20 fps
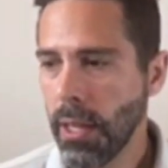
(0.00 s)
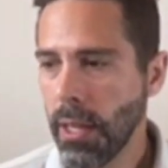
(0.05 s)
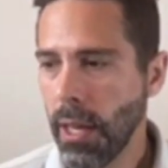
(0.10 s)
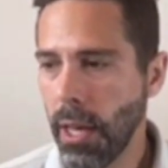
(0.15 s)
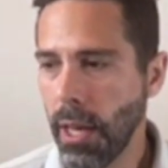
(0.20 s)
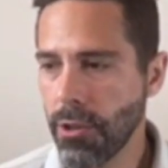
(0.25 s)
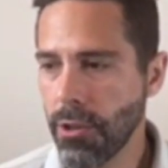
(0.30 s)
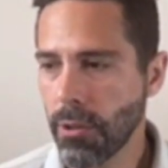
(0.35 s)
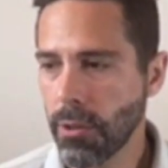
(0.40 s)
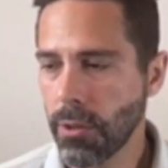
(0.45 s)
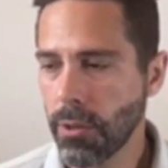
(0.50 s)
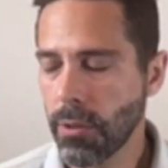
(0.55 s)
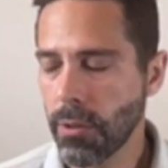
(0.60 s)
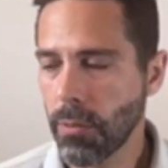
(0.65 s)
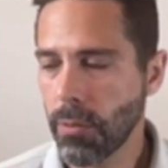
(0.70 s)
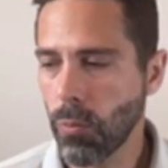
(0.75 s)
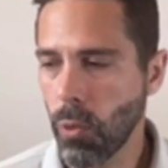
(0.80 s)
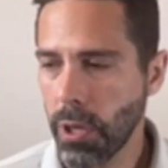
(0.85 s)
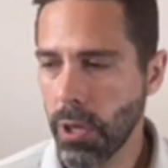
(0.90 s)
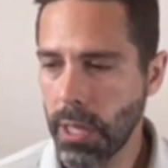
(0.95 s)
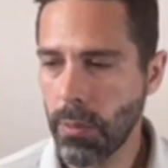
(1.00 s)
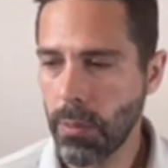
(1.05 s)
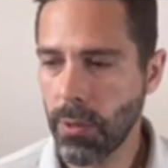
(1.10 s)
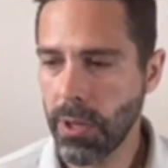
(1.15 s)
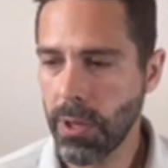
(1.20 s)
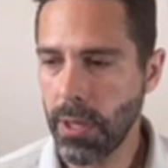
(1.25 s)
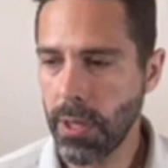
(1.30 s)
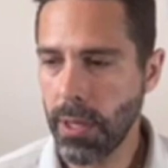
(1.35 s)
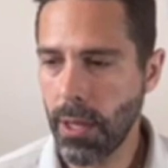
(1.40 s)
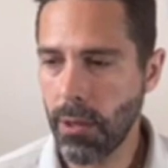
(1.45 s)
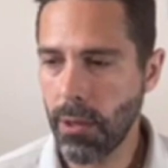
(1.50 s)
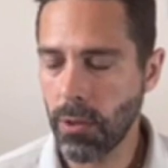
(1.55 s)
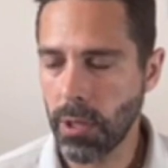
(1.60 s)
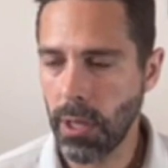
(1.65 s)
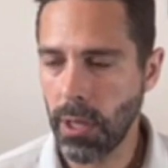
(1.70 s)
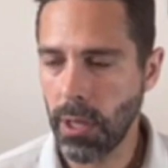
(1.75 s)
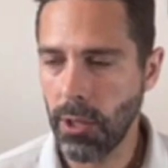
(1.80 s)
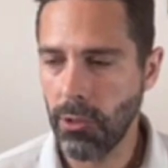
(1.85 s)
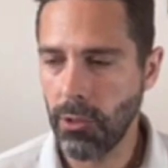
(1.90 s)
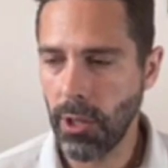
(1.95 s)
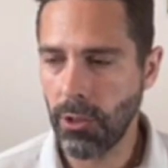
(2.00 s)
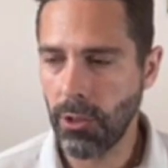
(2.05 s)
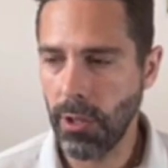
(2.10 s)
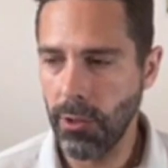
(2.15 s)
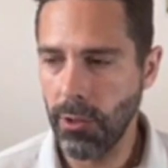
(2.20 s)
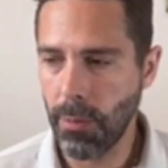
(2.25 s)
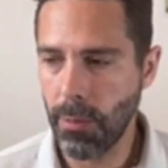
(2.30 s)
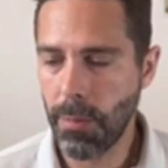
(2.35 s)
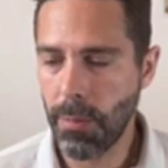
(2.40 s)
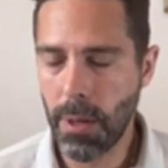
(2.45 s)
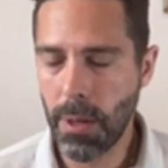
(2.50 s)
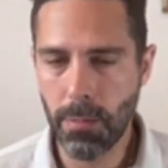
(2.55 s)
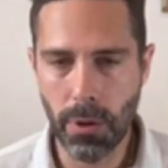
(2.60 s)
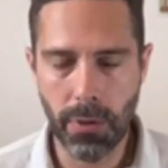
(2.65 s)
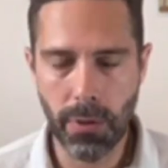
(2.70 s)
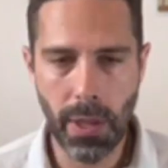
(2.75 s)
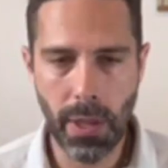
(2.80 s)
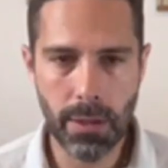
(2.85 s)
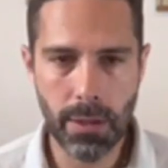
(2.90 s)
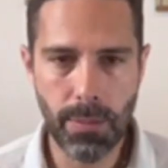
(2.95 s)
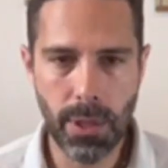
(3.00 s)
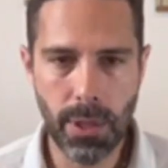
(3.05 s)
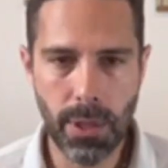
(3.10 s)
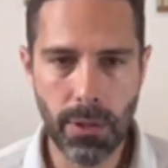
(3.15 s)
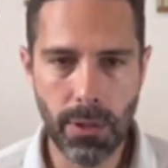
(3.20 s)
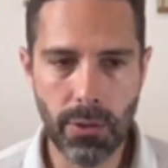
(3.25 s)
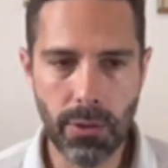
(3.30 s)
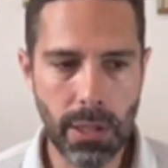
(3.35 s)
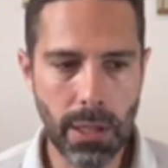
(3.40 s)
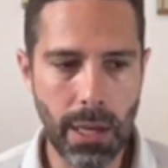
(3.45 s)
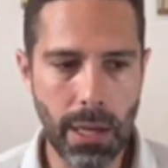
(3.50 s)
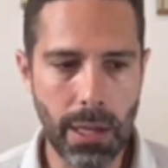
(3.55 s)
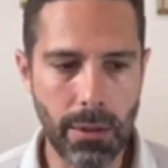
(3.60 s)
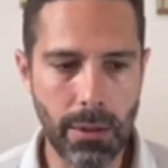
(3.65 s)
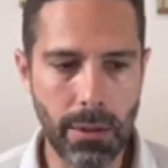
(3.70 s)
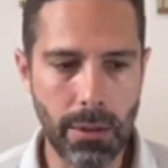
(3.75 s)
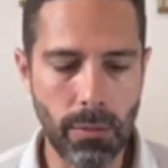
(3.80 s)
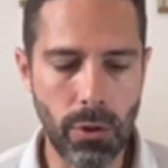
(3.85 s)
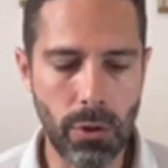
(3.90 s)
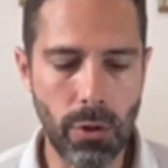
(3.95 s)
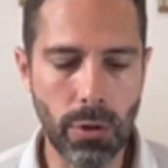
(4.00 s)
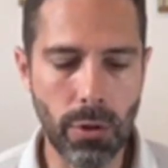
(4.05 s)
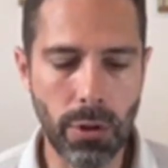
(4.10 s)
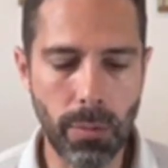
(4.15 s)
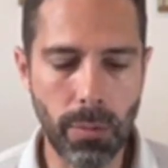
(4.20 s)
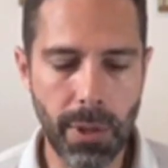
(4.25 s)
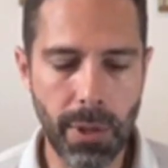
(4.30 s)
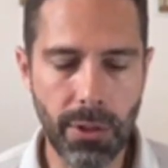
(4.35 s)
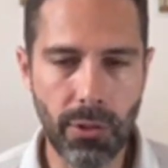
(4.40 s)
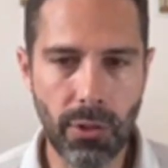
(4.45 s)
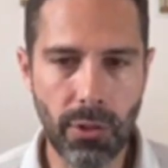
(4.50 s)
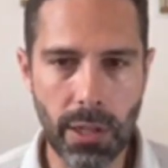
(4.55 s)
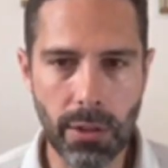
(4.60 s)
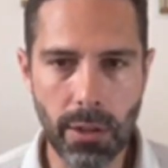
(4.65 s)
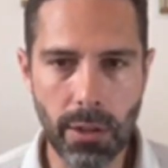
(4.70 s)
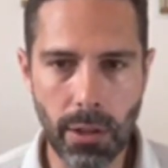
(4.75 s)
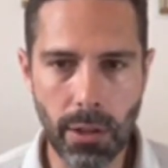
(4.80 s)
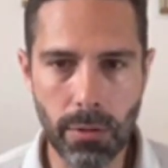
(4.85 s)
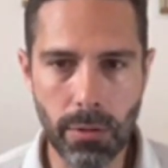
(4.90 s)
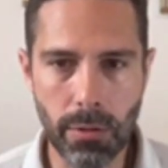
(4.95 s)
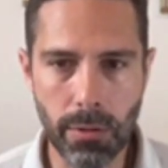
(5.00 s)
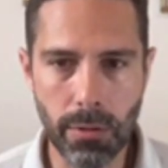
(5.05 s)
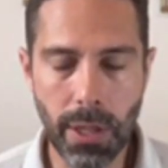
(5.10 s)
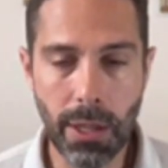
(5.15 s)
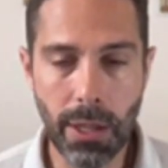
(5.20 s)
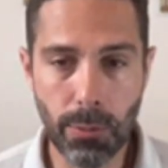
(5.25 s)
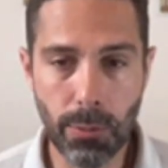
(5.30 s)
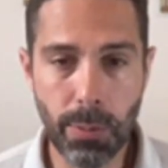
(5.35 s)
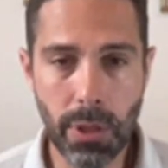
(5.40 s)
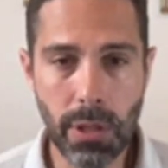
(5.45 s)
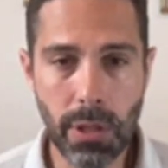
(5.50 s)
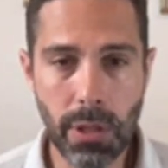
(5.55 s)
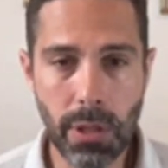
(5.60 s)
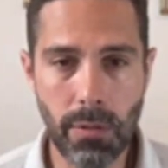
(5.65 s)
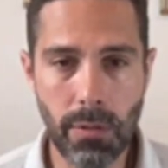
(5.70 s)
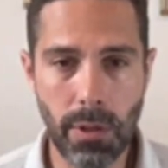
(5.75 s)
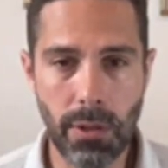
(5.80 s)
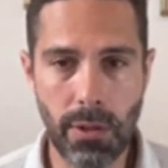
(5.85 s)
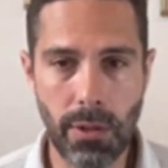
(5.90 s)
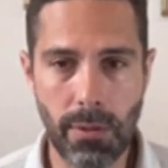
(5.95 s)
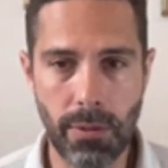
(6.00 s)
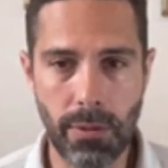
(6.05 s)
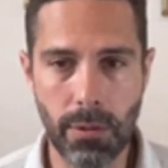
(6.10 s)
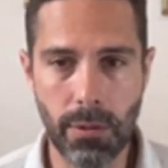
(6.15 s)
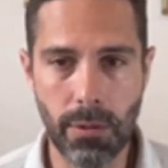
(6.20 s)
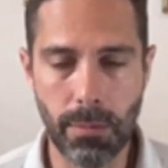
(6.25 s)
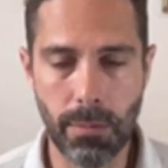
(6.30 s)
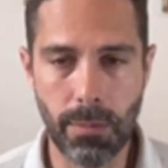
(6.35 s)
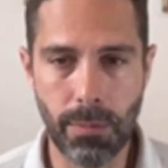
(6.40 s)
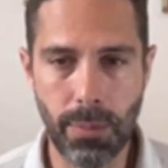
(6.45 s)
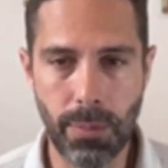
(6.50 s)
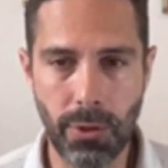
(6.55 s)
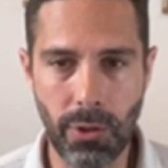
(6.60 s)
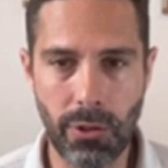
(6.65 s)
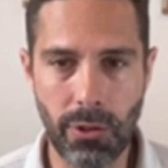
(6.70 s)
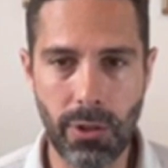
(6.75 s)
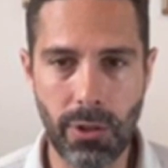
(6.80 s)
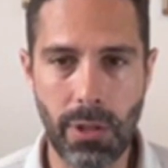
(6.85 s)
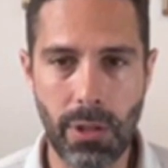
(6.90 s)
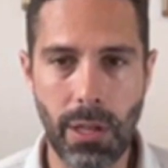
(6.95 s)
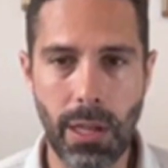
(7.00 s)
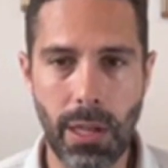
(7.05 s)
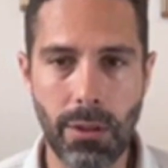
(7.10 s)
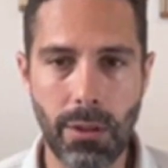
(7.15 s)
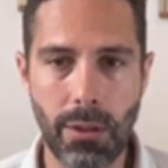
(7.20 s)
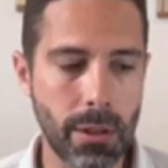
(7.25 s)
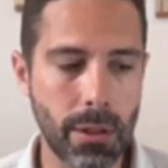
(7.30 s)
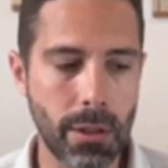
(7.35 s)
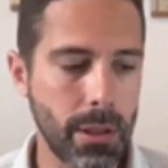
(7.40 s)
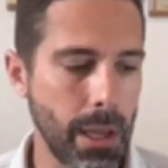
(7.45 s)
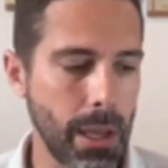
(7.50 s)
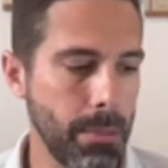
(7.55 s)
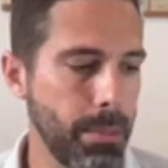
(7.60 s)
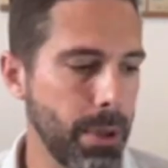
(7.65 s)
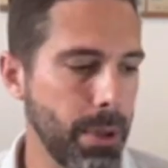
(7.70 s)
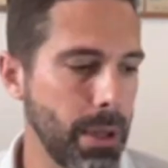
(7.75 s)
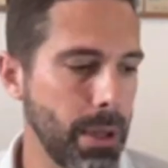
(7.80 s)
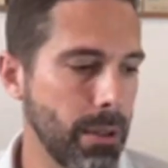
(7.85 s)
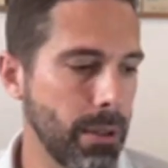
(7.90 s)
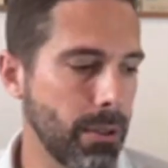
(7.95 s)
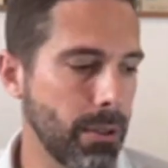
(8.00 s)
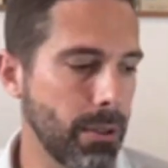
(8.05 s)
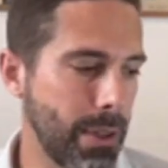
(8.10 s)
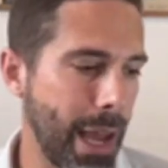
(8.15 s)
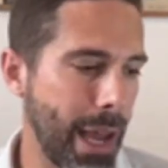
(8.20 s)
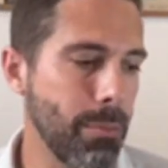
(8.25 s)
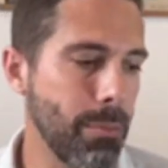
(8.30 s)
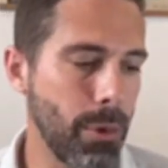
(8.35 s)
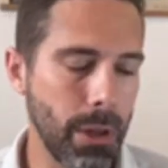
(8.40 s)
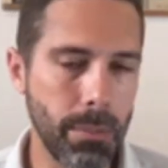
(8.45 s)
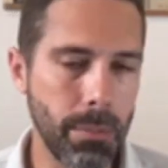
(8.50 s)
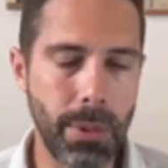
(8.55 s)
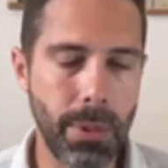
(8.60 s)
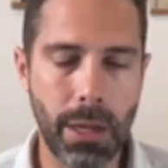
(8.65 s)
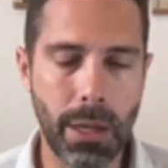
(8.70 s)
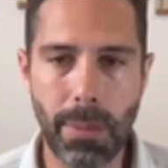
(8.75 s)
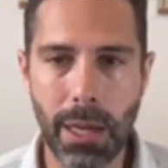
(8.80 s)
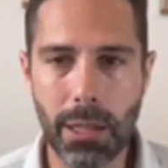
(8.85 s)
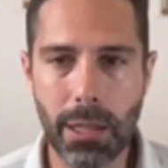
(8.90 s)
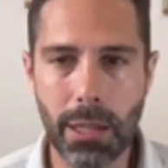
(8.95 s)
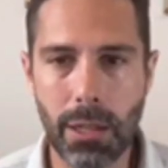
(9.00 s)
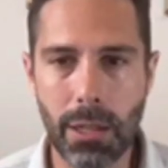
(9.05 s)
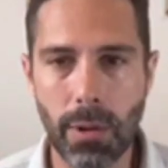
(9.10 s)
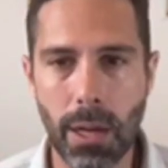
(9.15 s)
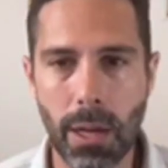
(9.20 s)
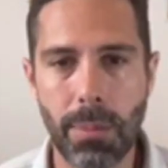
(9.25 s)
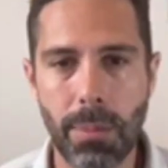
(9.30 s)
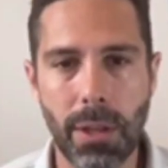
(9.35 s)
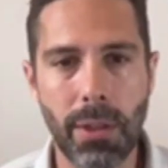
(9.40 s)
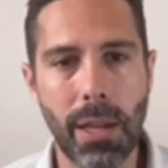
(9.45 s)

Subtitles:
and you're working within that organization as a member of that community, and you're the one saying no, that's putting you in a difficult position, and the company damn well better back you up.